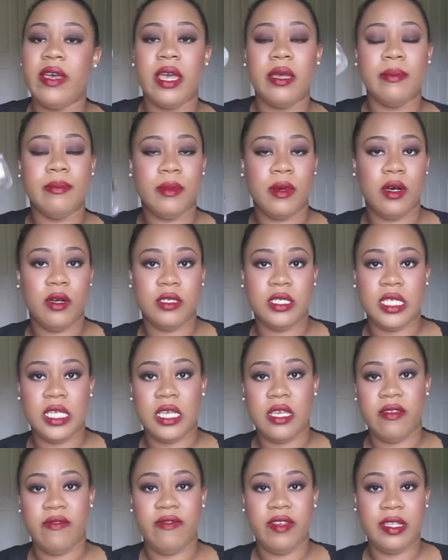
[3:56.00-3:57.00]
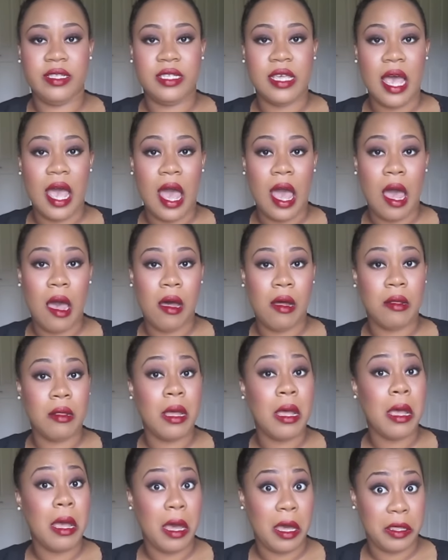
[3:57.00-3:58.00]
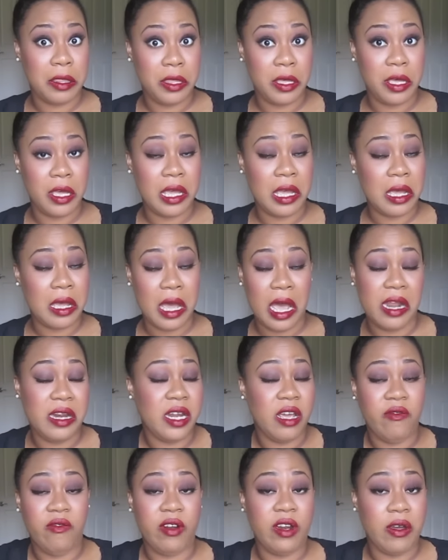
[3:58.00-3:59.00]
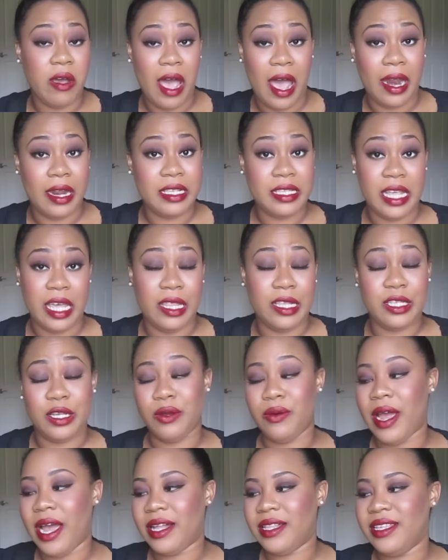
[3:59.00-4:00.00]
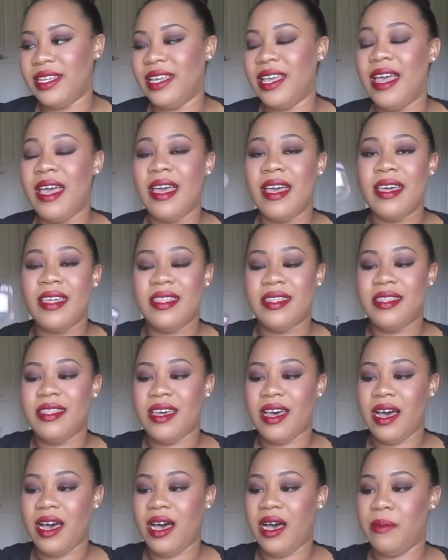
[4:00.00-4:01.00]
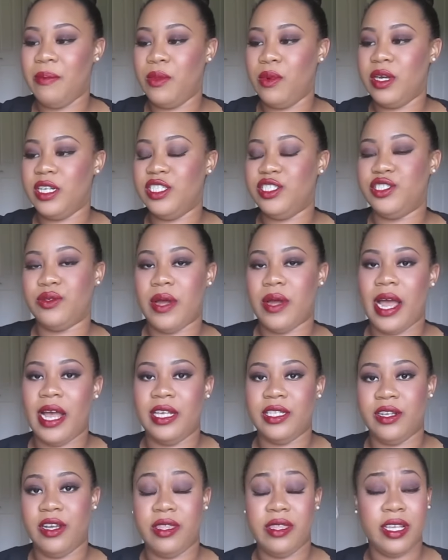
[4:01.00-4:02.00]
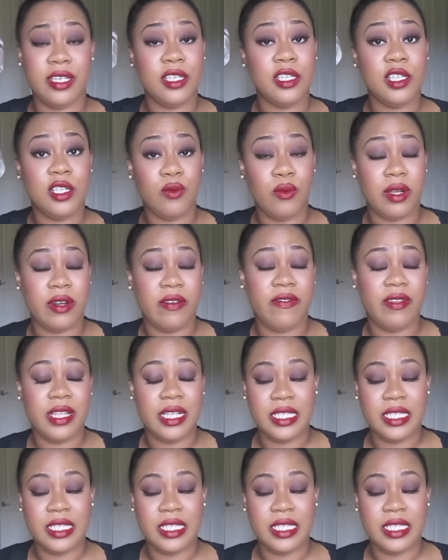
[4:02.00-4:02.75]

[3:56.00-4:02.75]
Multi Vital. I think. I never know how to say this correctly. The uh, moisturizer. And this is the one for the